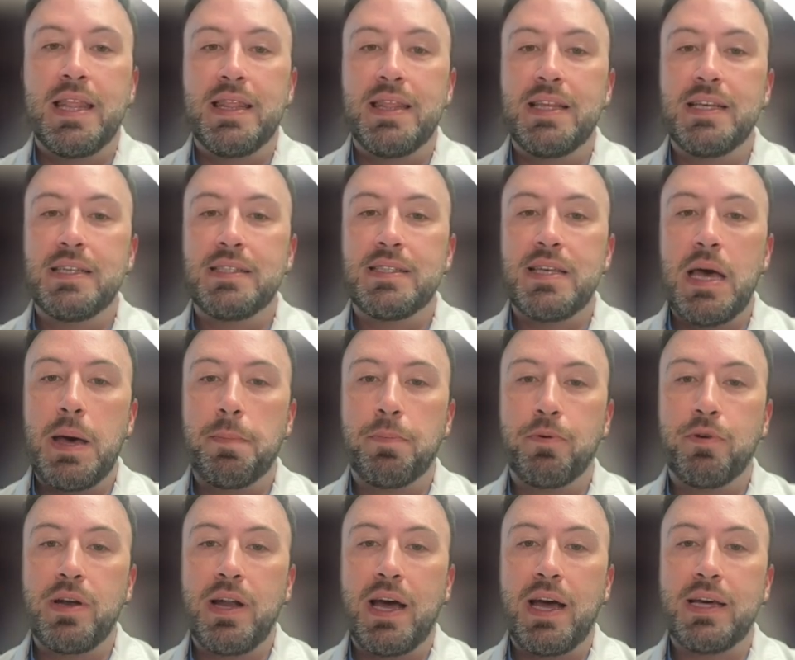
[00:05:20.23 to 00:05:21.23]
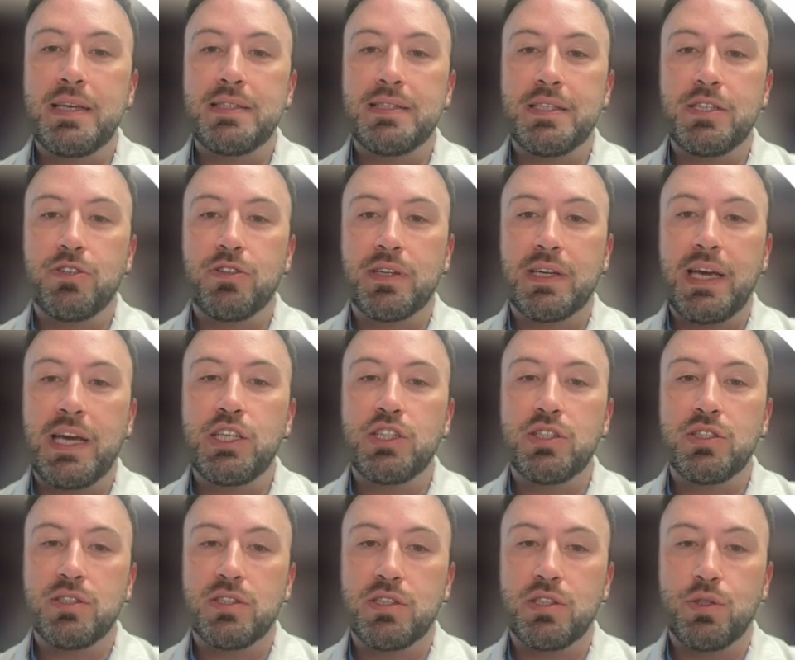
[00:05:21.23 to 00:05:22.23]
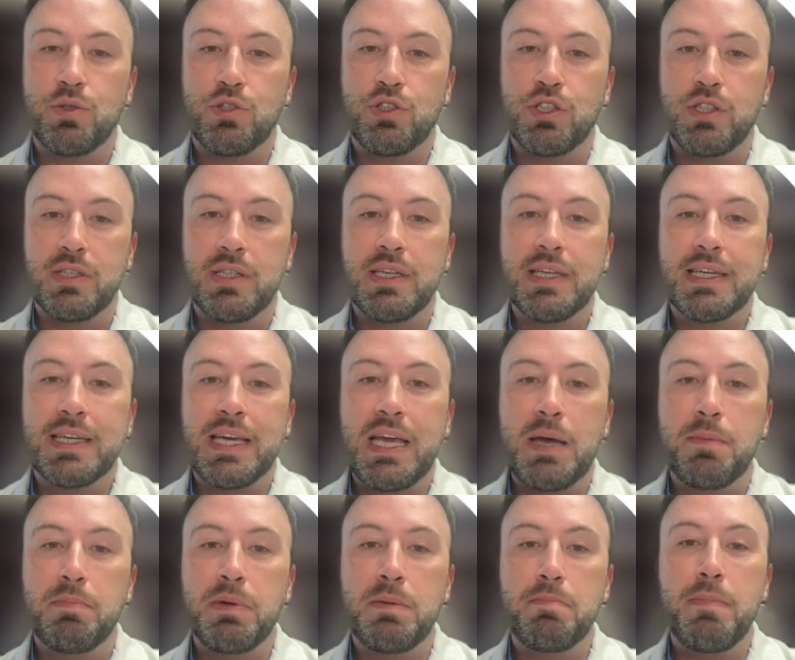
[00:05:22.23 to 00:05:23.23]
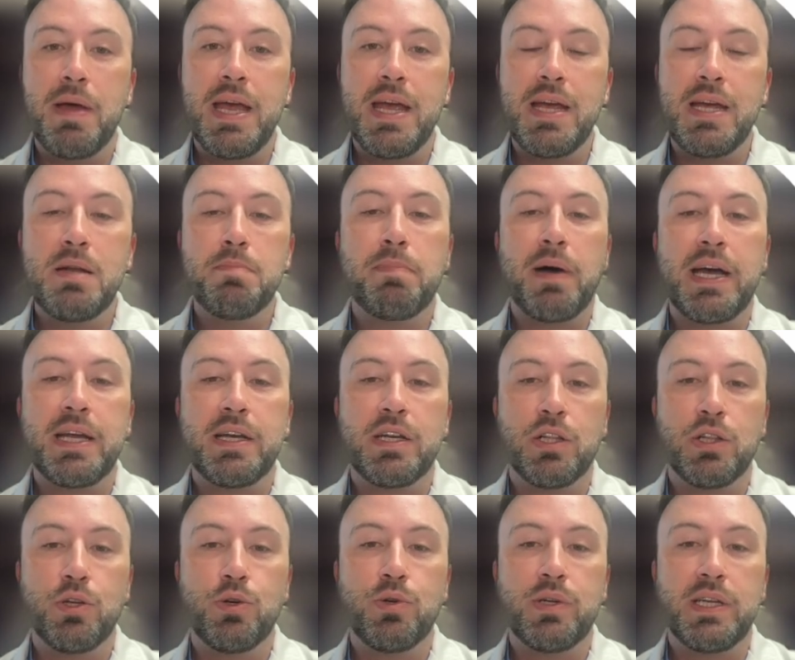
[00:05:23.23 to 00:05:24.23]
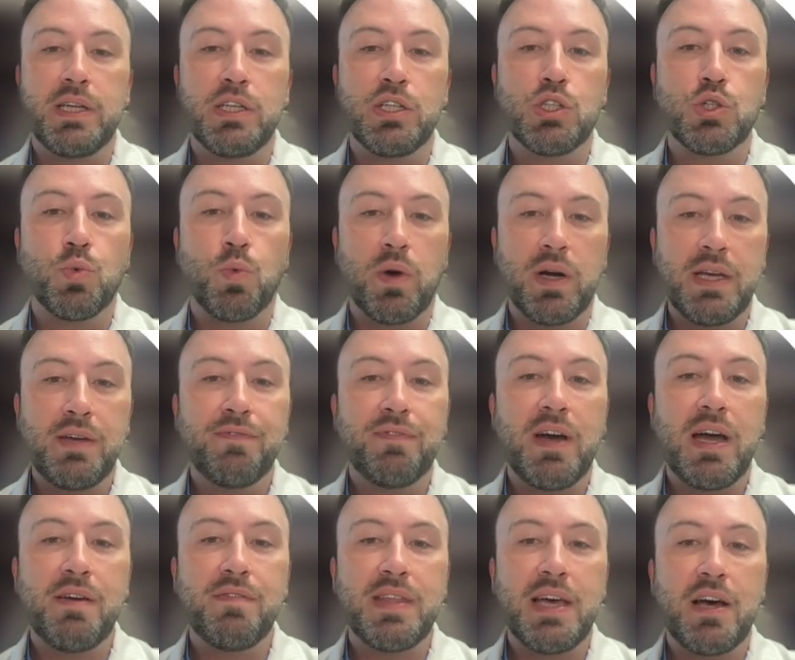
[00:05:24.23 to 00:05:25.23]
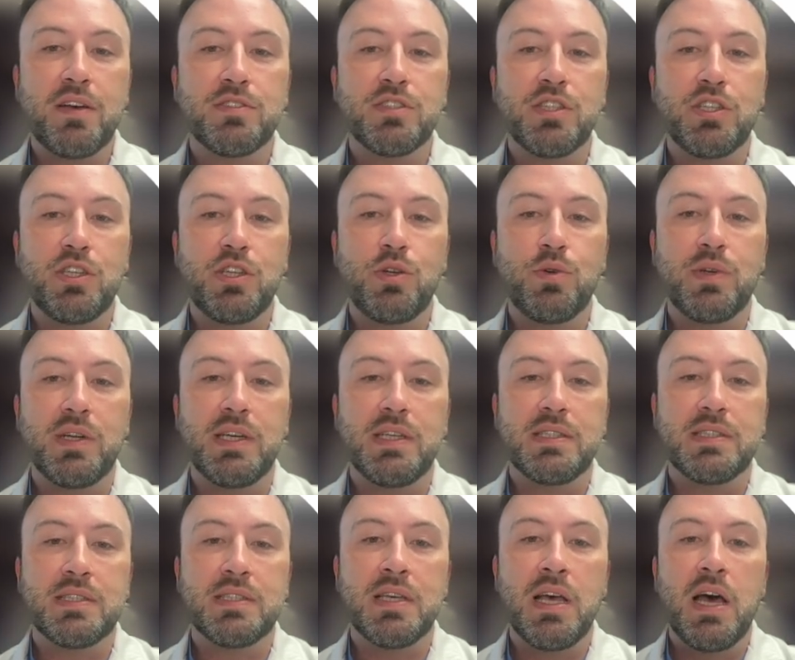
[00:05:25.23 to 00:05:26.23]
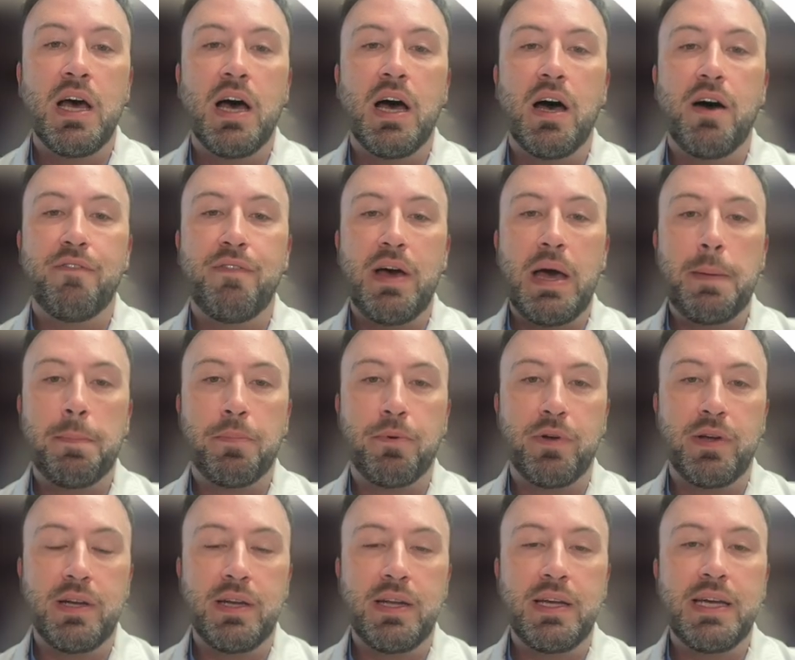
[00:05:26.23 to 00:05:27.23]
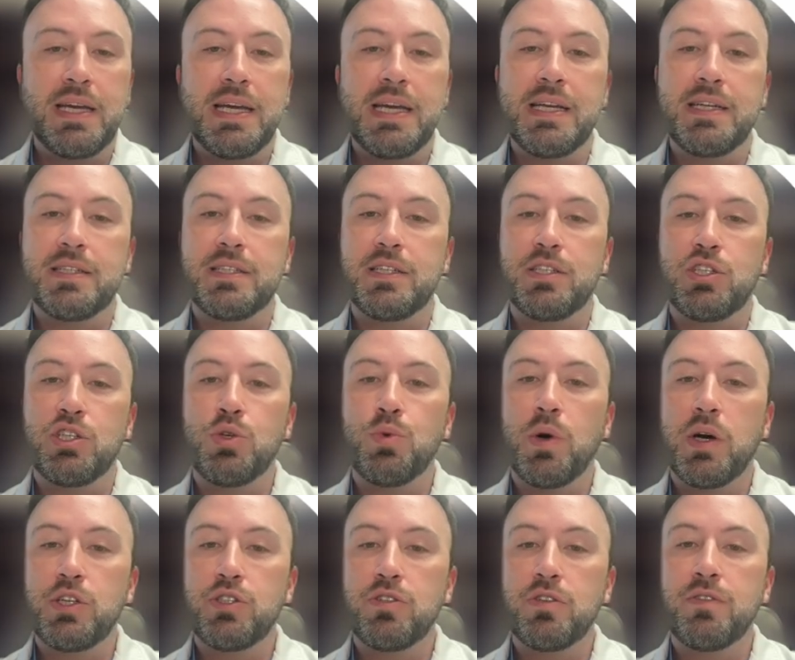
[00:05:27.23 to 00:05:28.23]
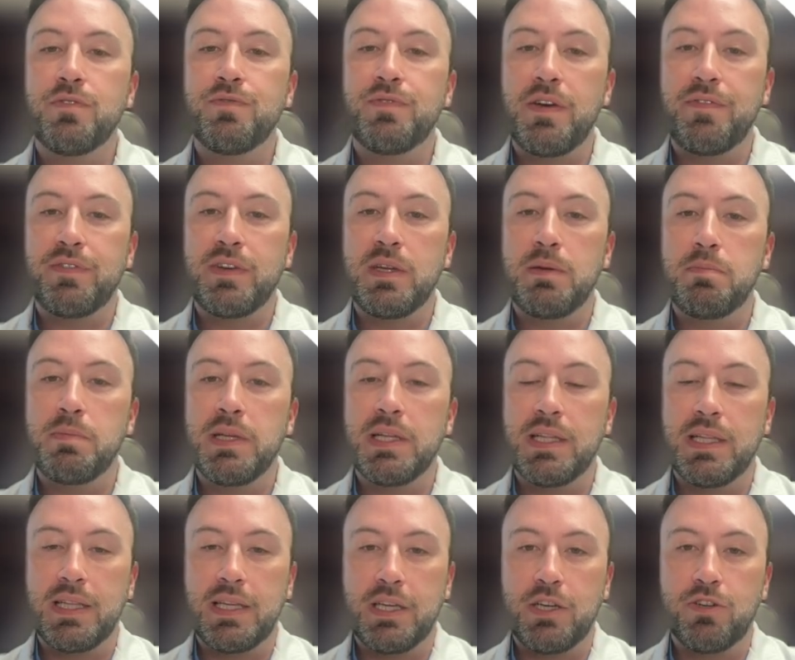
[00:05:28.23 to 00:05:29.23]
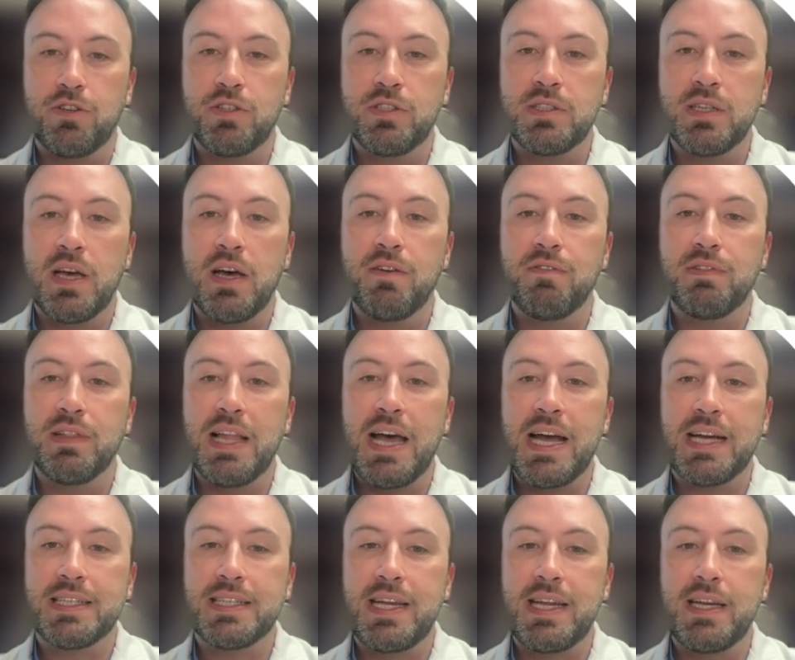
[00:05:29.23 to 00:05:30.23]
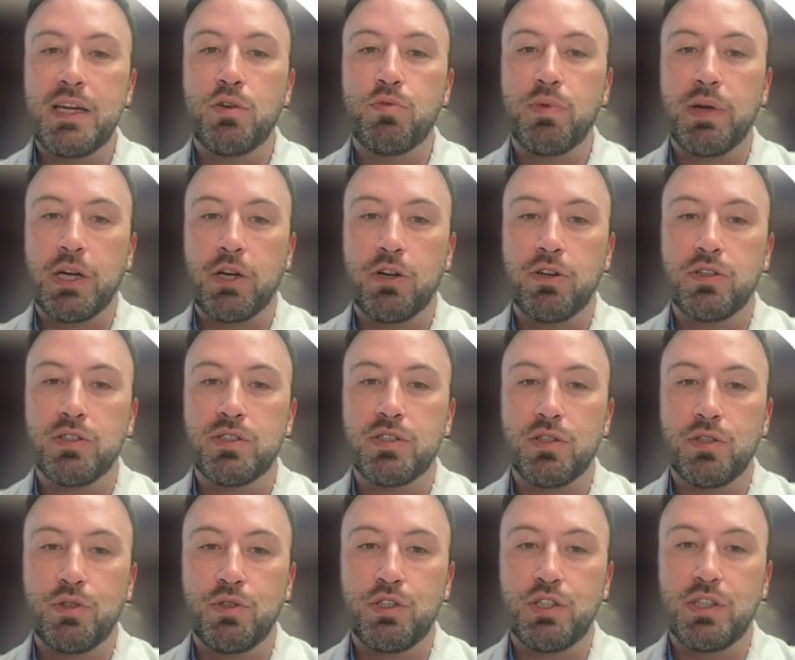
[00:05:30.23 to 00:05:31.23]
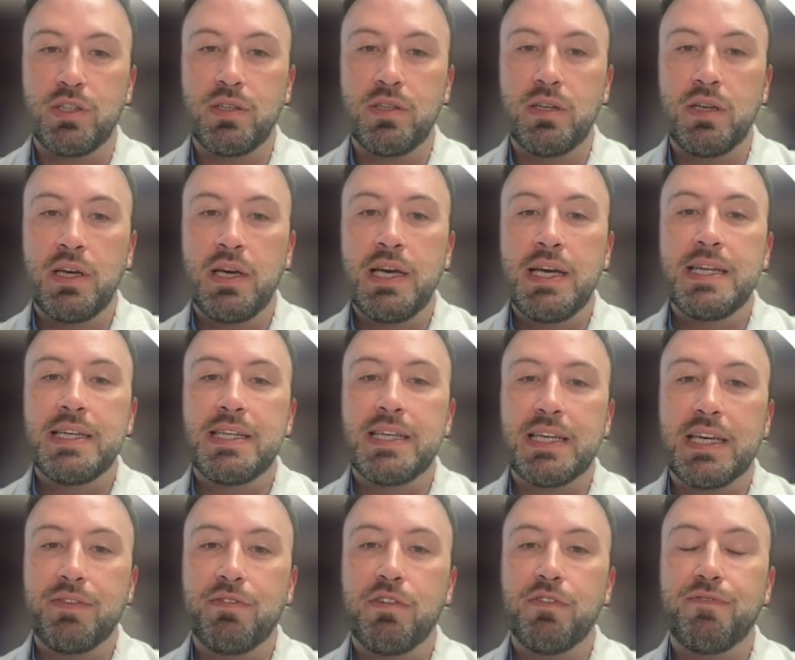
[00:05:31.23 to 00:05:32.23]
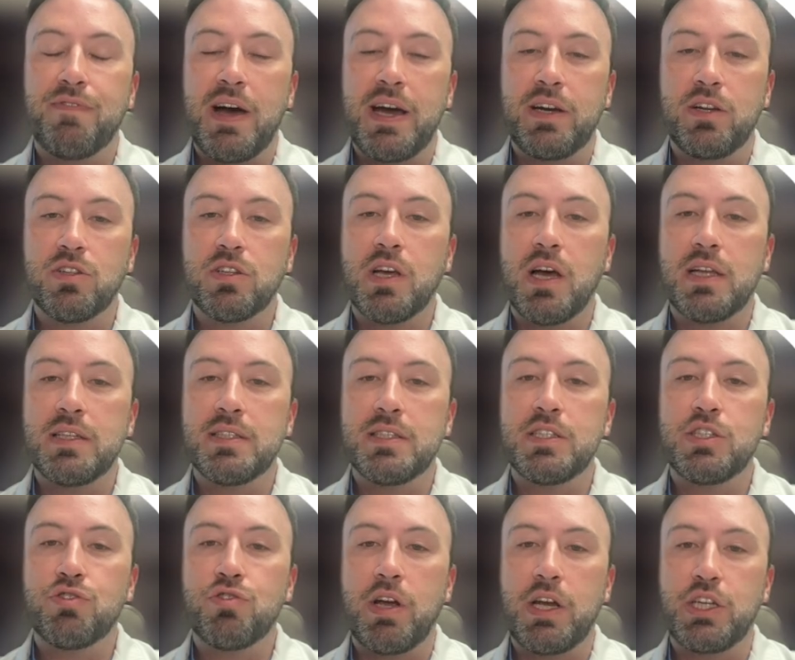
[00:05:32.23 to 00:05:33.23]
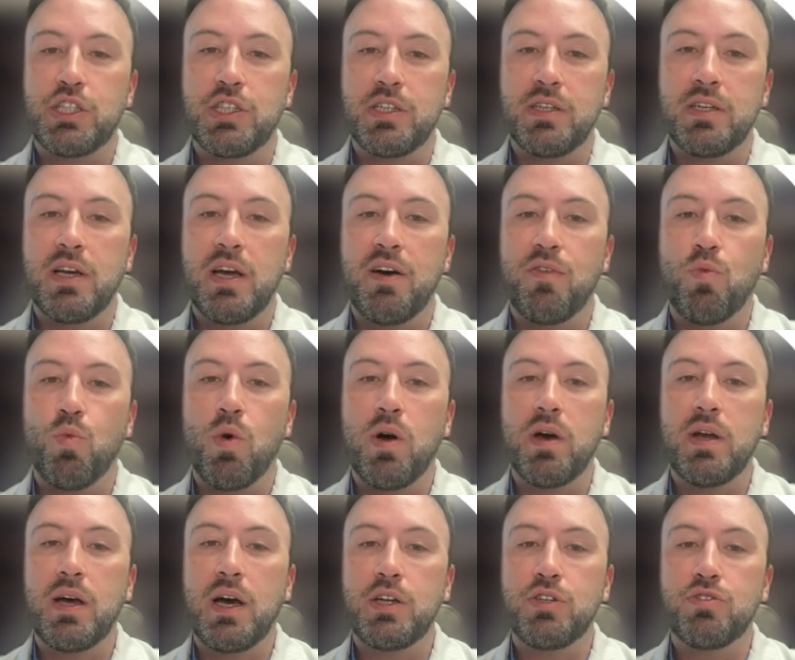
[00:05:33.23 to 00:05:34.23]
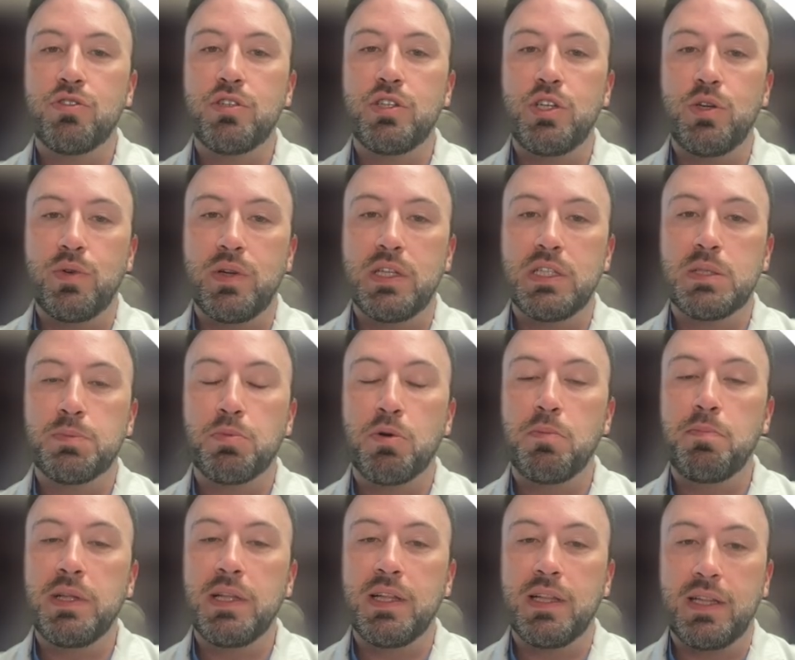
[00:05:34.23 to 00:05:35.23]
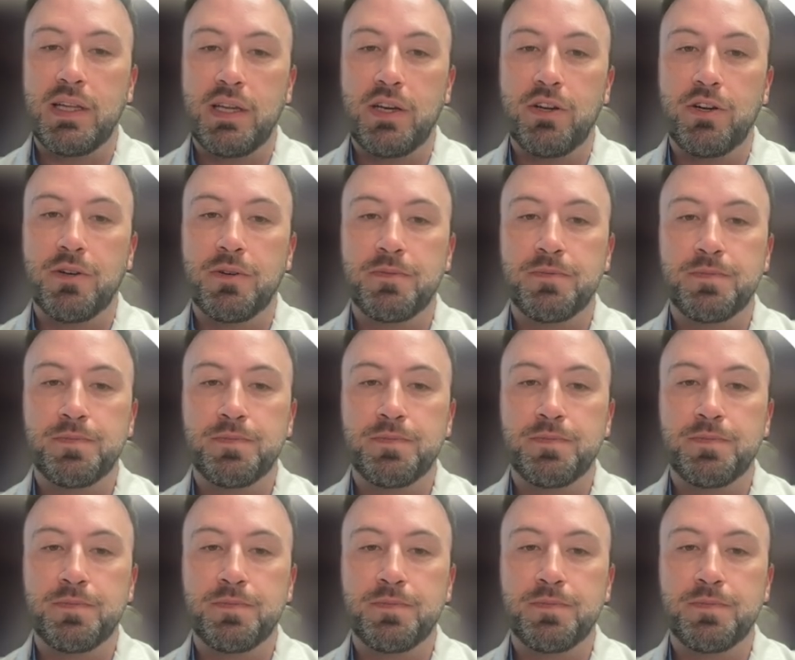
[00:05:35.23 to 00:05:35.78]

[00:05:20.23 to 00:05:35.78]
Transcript: This heparinized irrigation solution can be made by diluting 25,000 units of heparin into 250 milliliters of lactated Ringer's solution to give a final concentration of 100 units per milliliter.